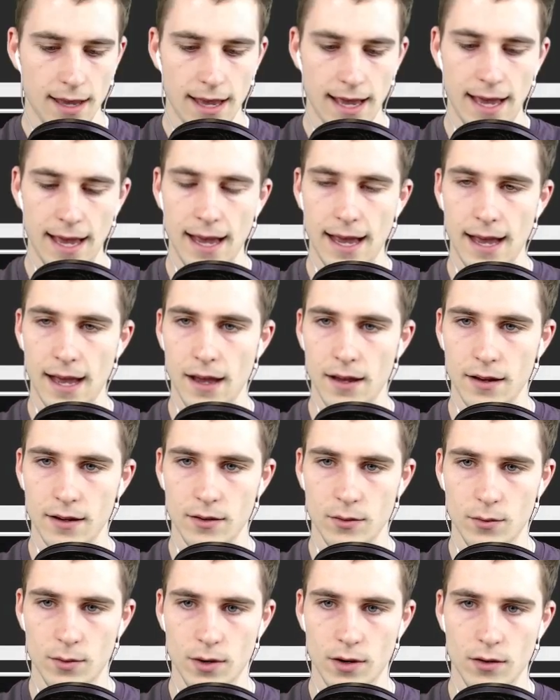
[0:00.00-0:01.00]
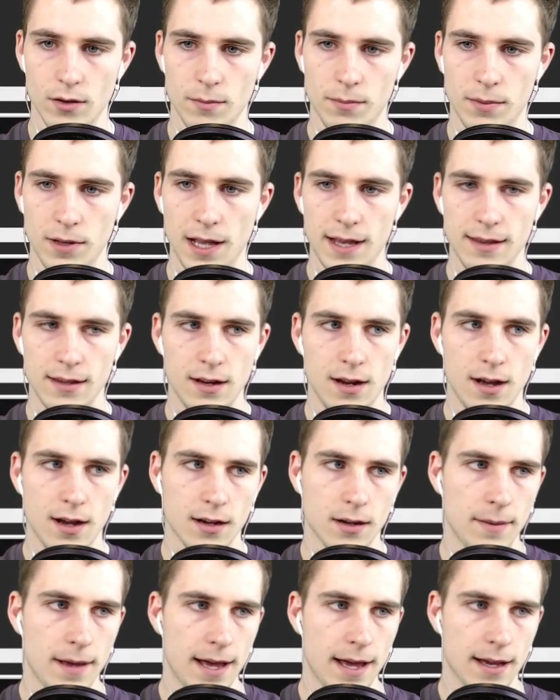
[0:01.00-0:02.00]
And we're going to apply the
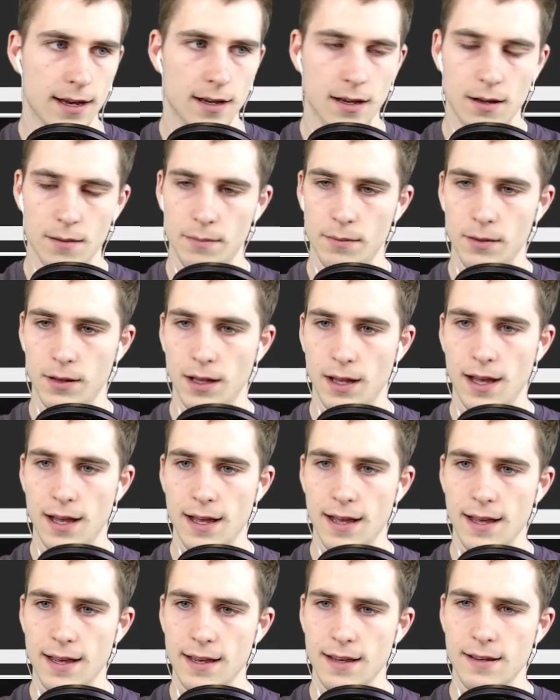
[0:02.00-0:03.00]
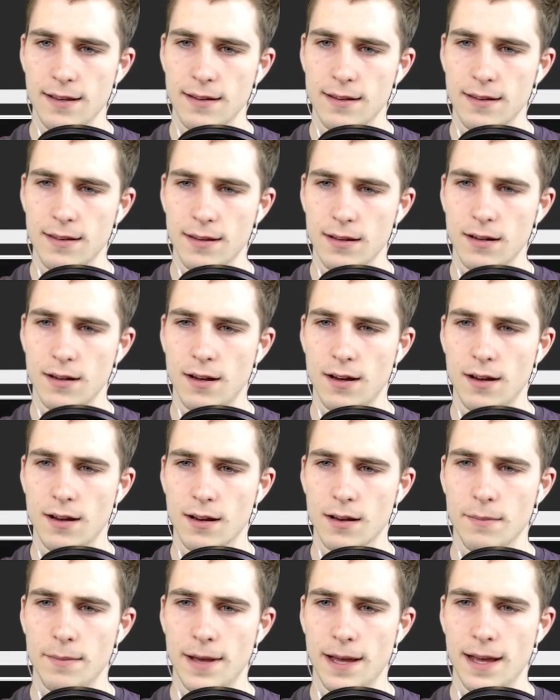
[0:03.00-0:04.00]
knockback. Apply the
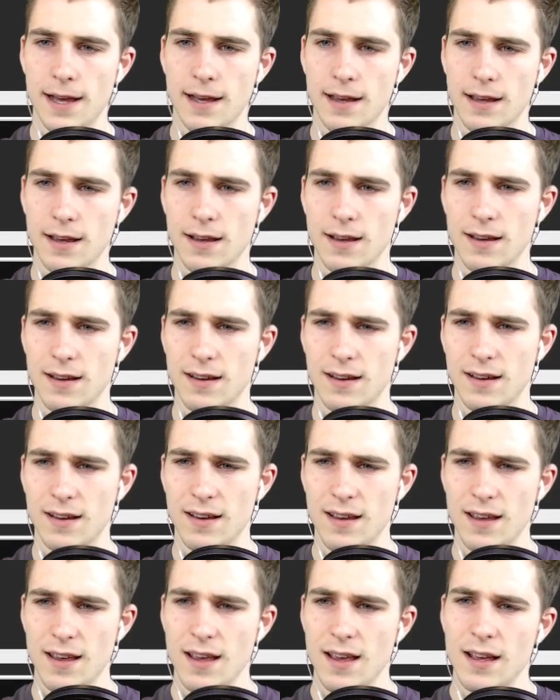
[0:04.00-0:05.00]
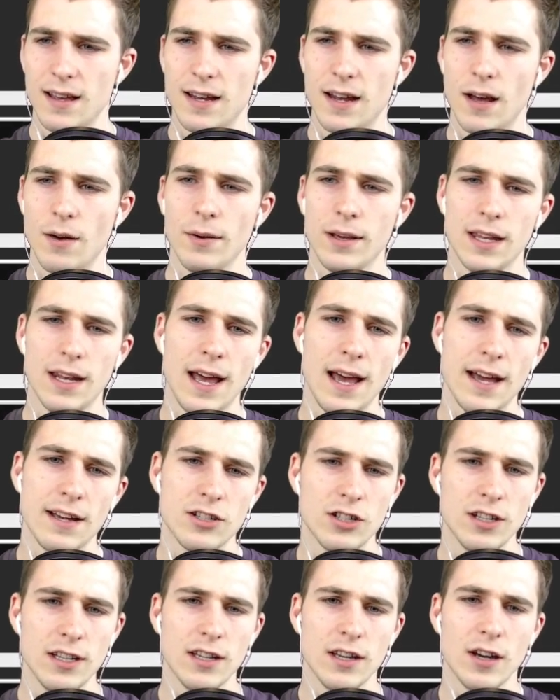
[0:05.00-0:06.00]
knockback. Now we can
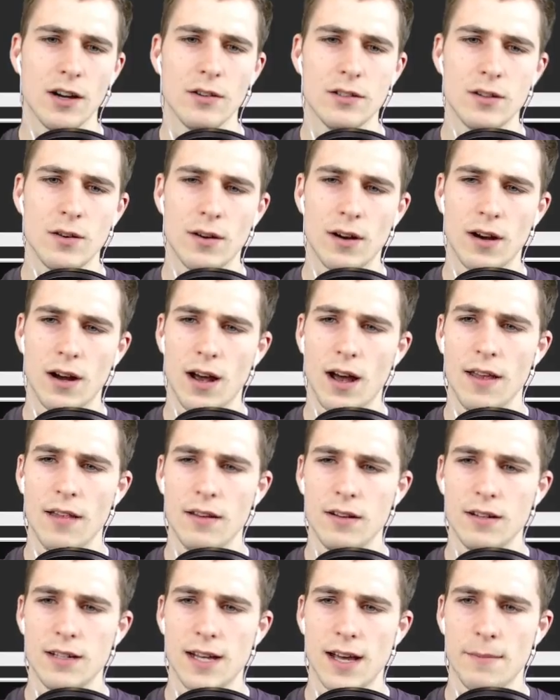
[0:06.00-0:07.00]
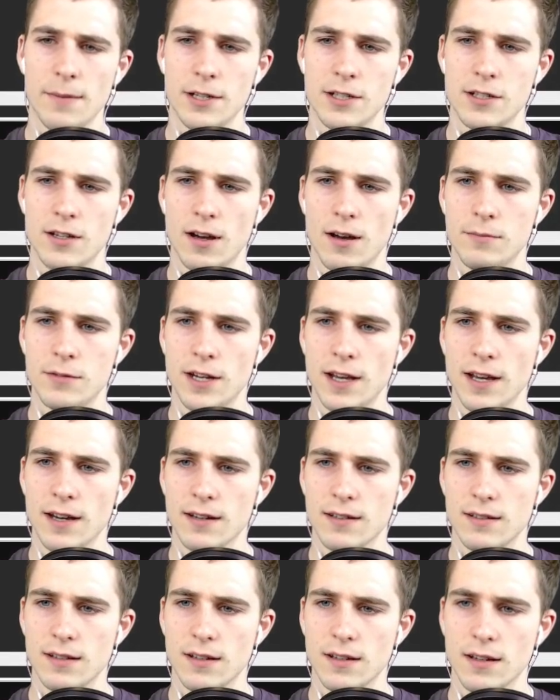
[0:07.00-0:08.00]
actually go to our other damage
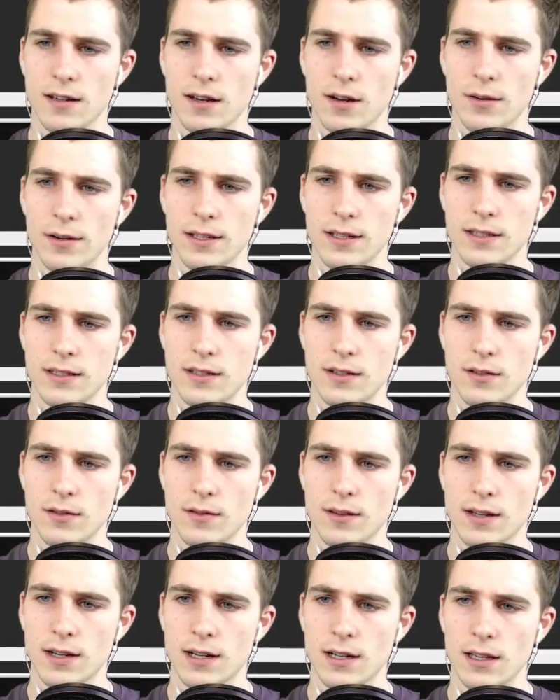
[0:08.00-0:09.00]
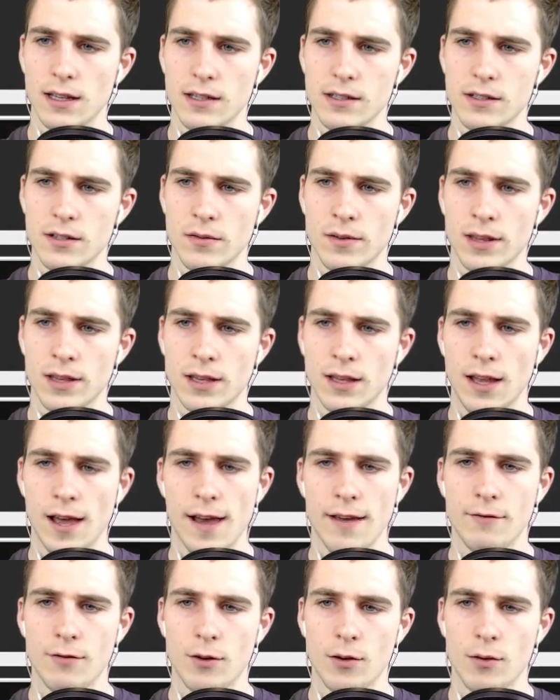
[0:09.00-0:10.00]
object, go into the collision with the
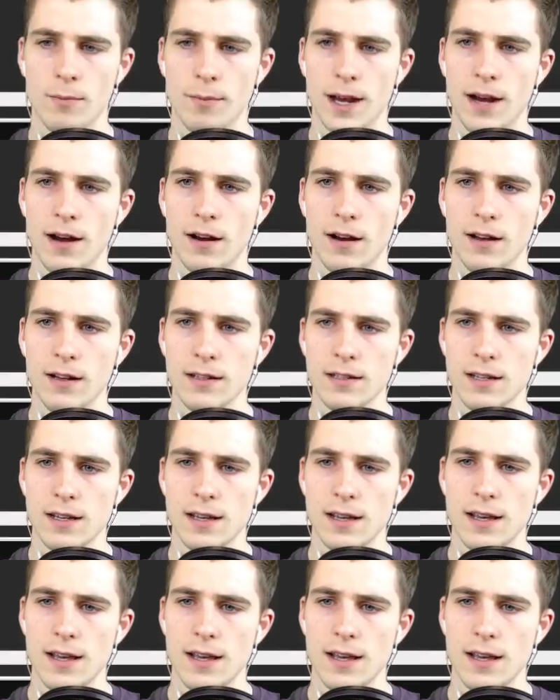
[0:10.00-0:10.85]
life form parent,